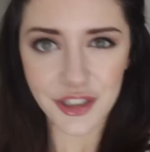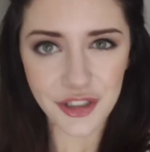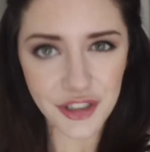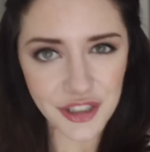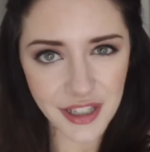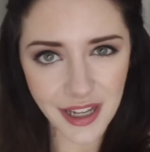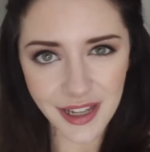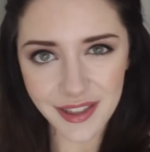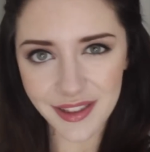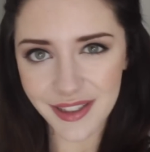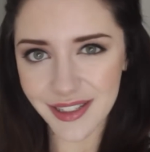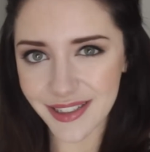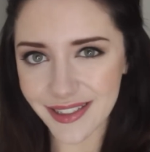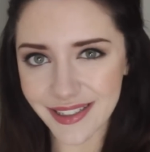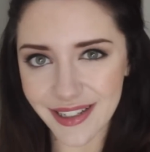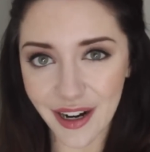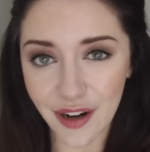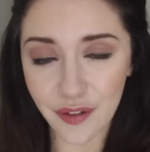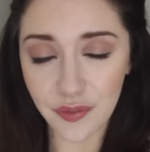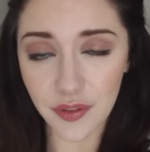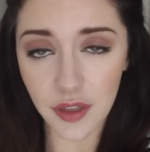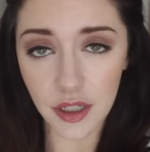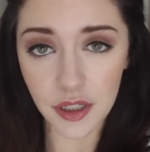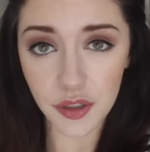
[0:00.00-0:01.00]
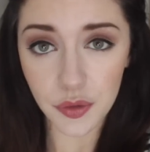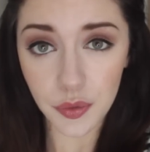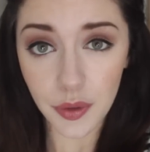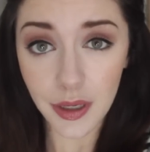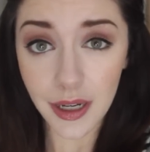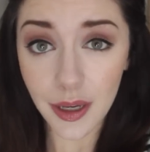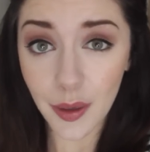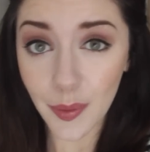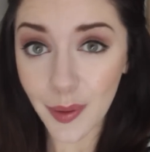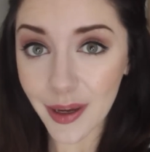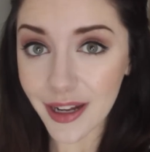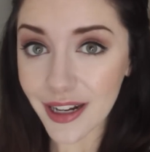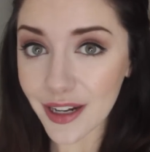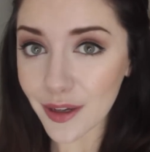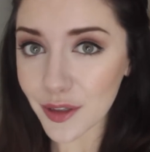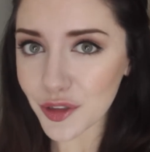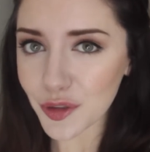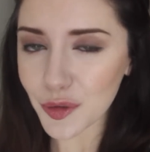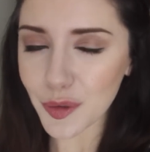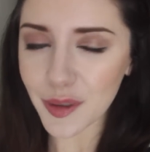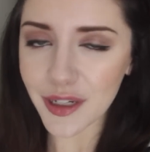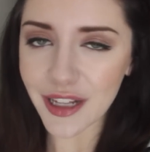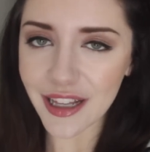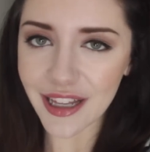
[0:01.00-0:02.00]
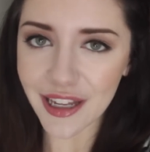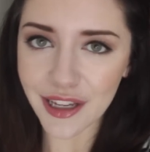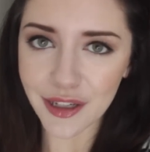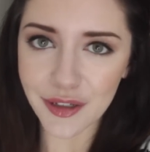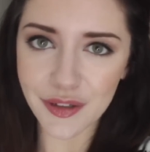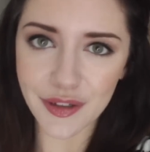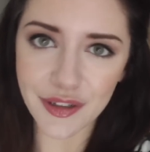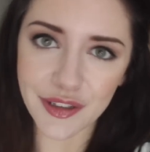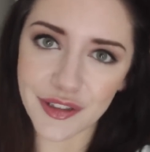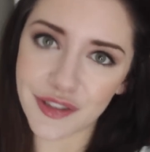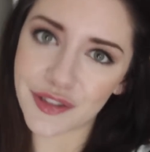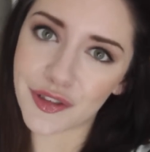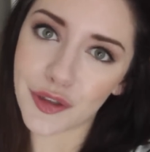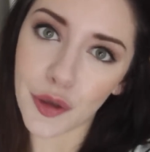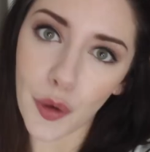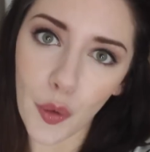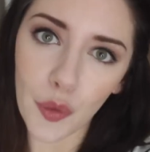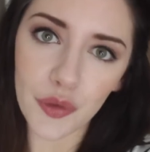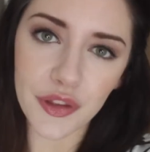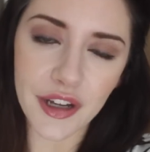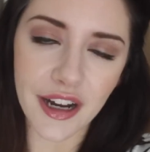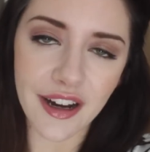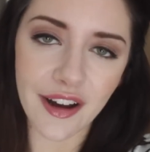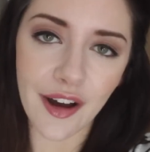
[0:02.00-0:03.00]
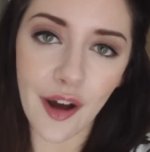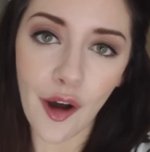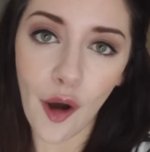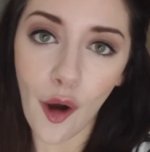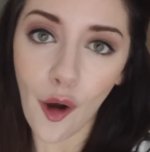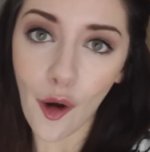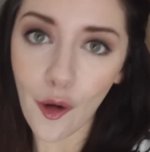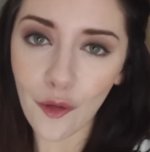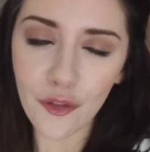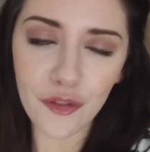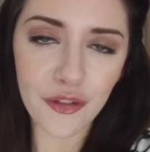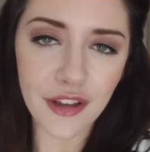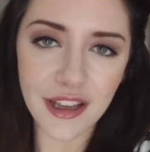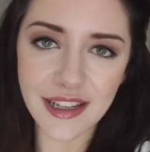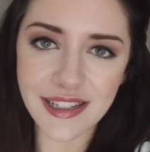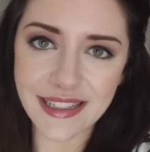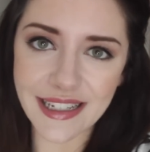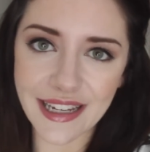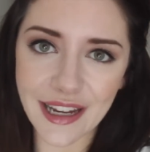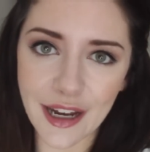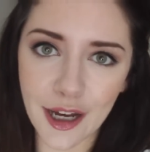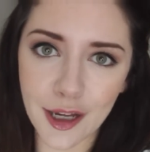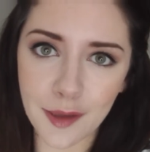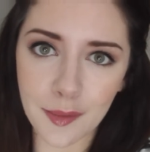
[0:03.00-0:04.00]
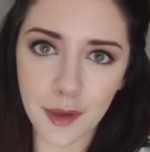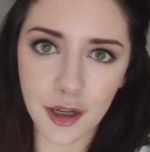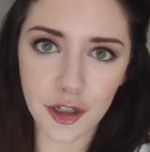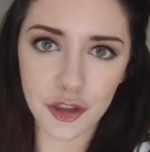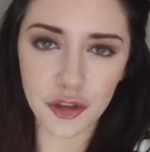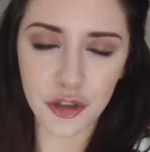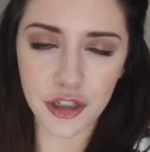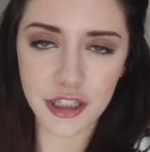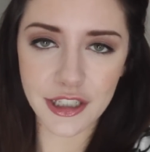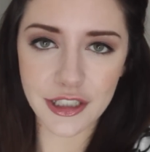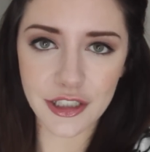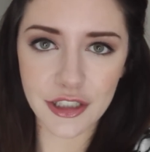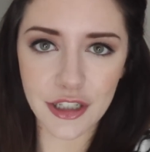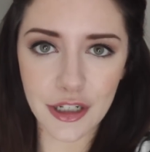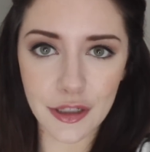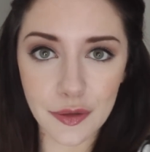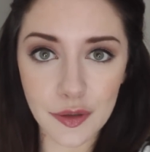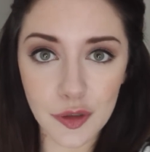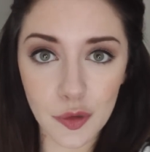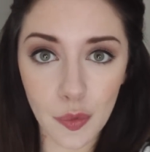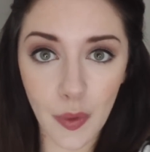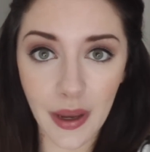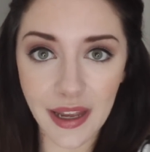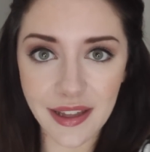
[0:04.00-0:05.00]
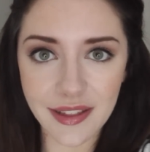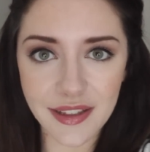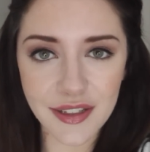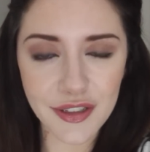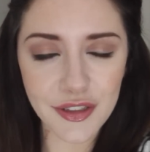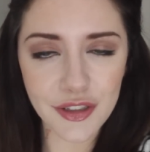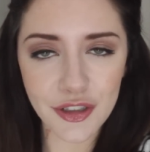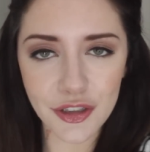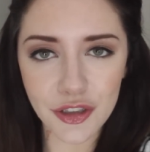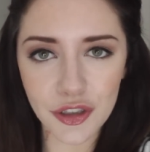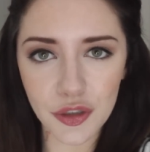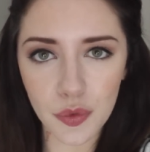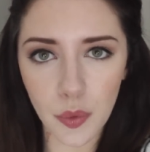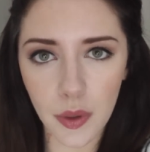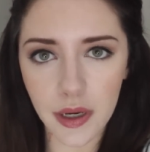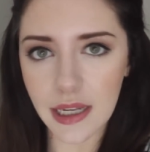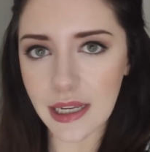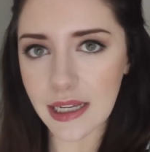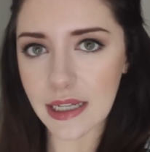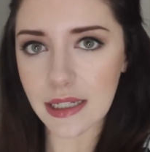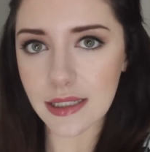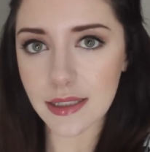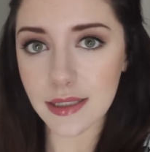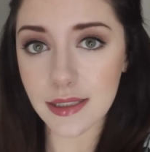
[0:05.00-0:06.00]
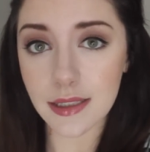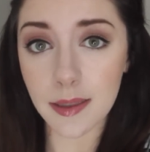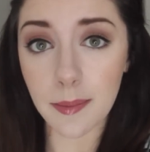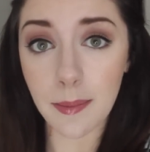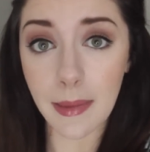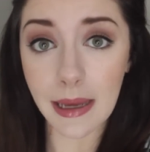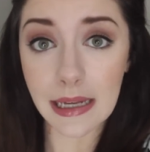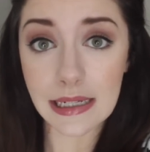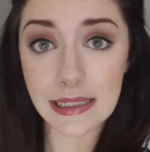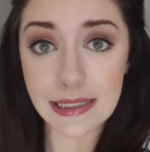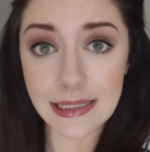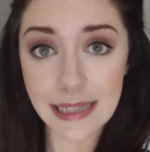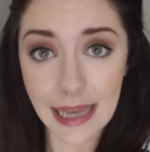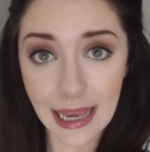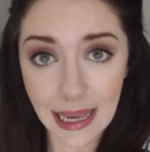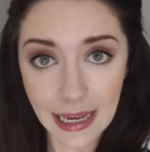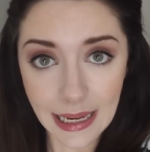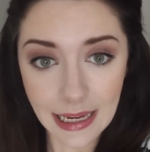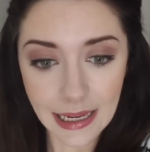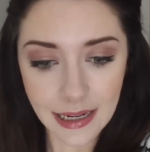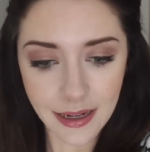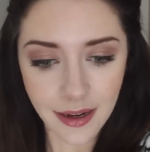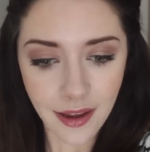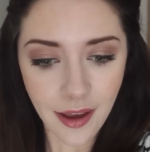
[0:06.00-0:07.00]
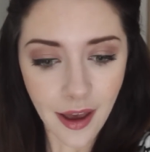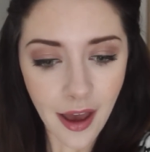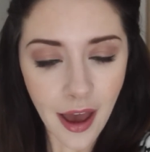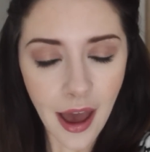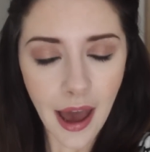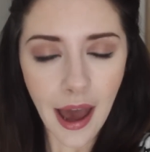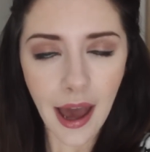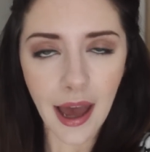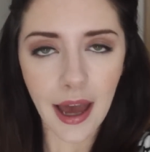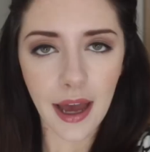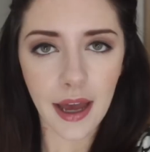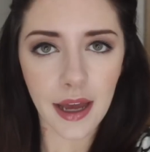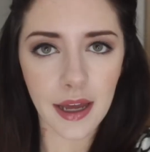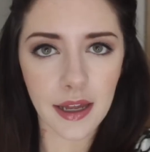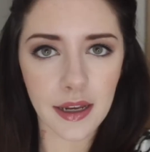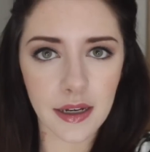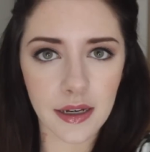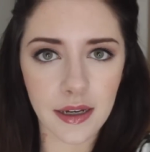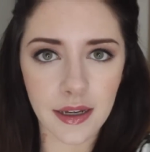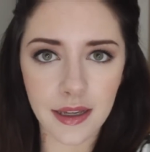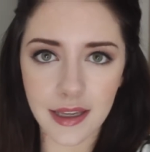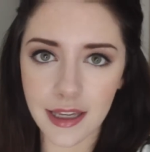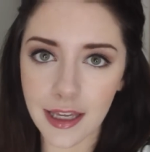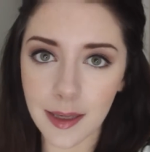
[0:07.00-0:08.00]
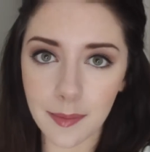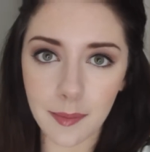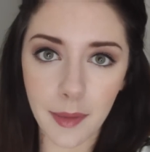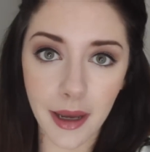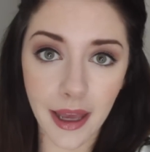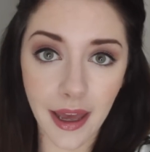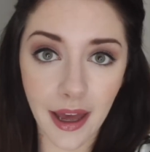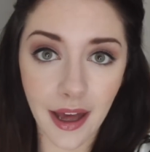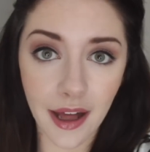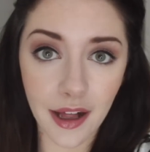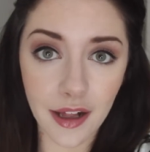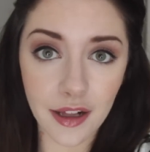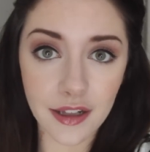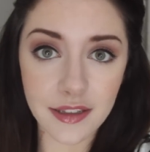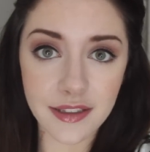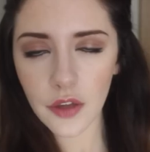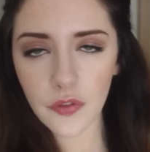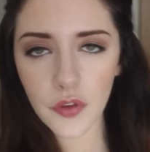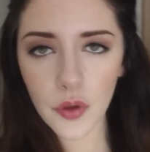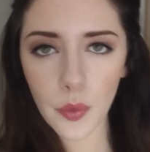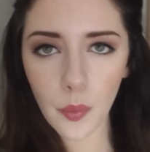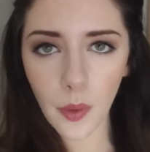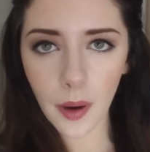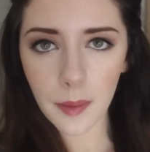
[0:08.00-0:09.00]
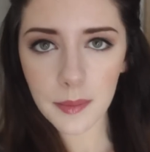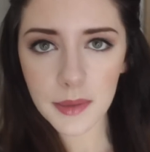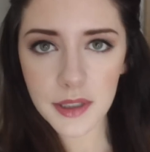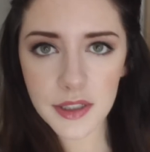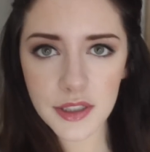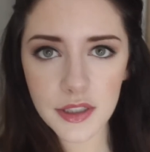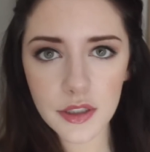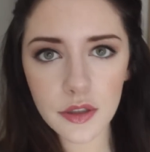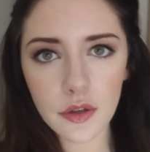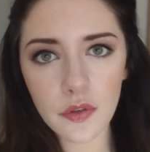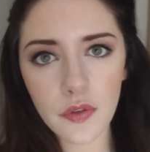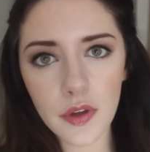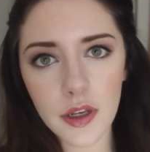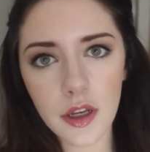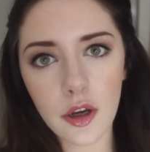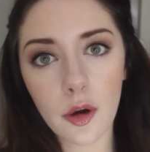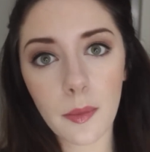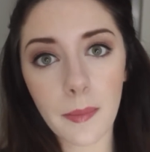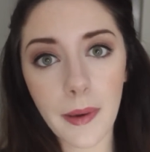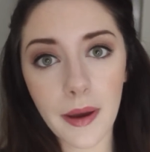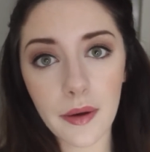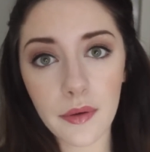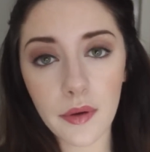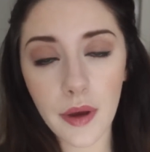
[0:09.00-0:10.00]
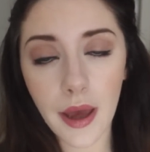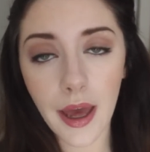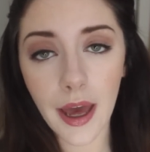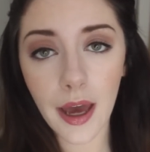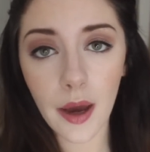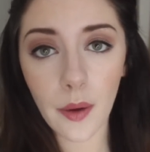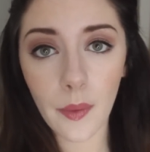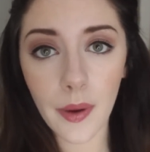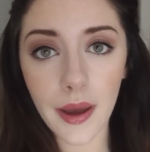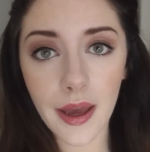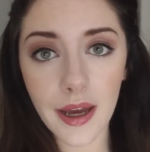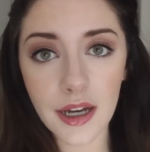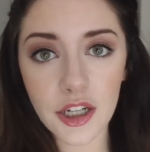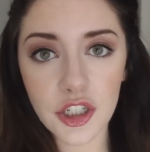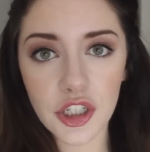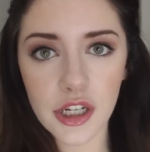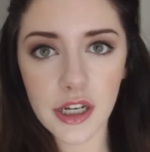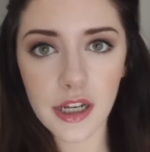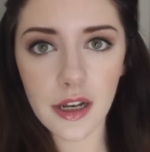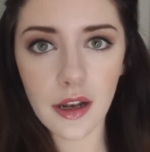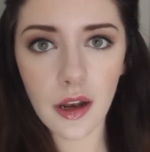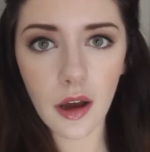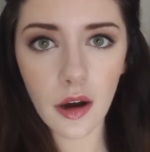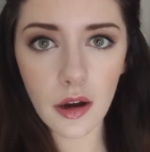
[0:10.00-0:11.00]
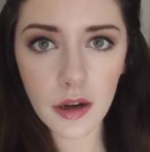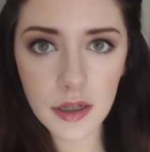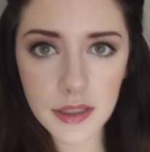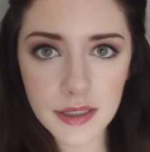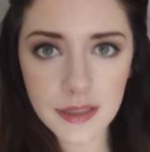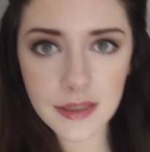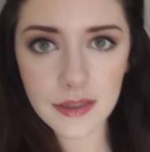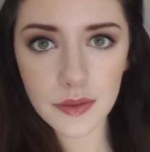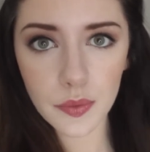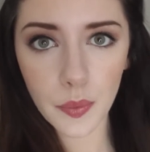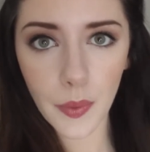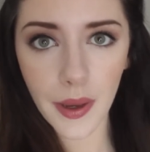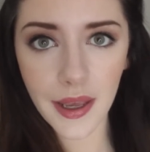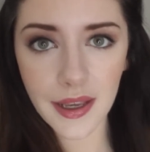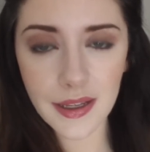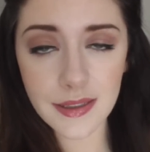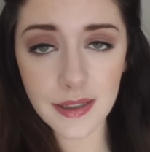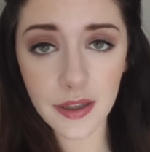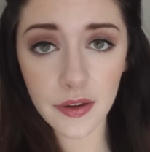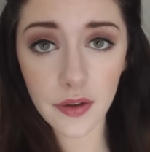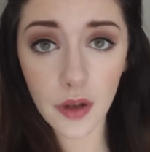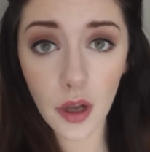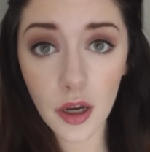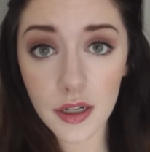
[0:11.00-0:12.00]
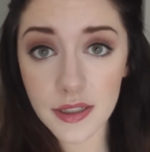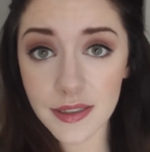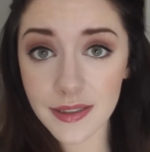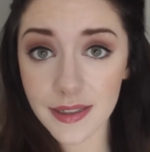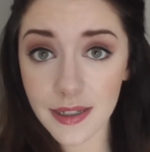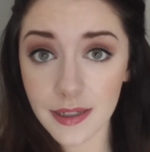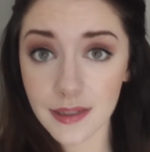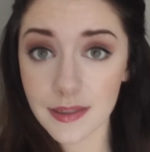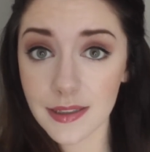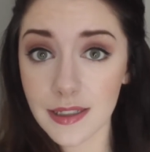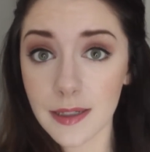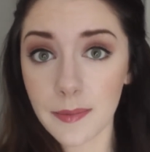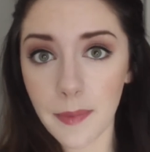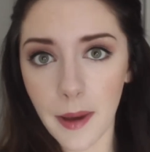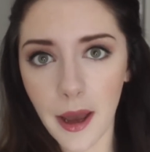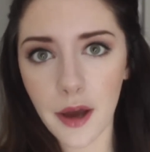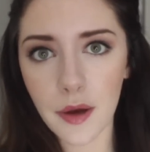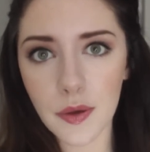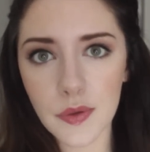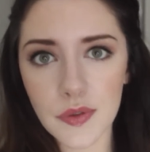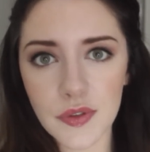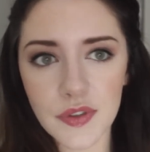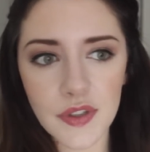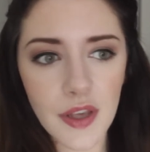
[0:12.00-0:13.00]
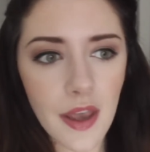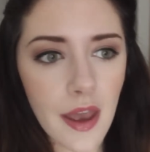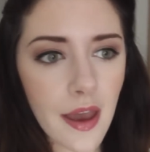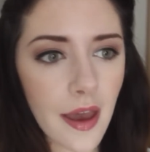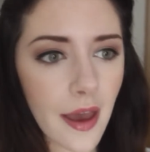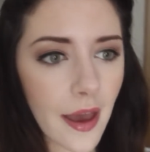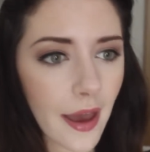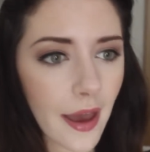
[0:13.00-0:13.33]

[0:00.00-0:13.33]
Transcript: And just at the start of this, really quickly, I just want to let you guys know that obviously I'm not trying to lose weight. This is just what I eat to maintain and keep my health. If you want me to do a video about how I actually lost weight, because I lost 60 pounds